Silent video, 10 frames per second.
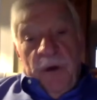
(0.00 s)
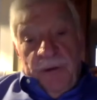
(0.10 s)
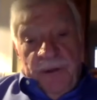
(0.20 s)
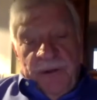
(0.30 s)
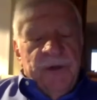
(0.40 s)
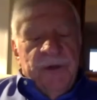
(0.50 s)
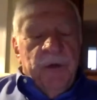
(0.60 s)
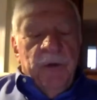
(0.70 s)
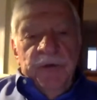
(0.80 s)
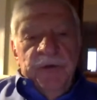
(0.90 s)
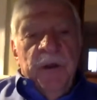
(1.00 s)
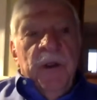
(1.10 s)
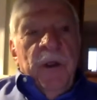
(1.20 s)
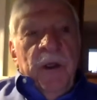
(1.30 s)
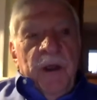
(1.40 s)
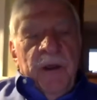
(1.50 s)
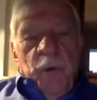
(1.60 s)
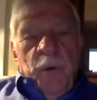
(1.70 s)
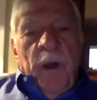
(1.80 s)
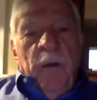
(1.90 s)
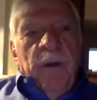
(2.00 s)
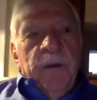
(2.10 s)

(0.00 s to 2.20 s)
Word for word: artistic skills as well.